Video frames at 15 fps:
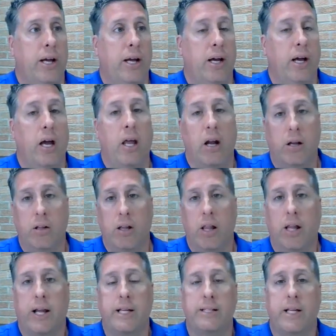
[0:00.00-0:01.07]
Uh, and I'll,
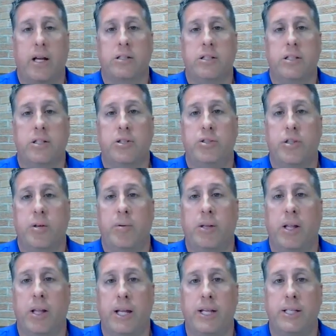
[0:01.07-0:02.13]
like I say, I'll send you some in
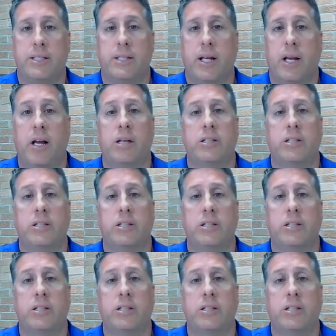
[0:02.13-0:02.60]
the links today.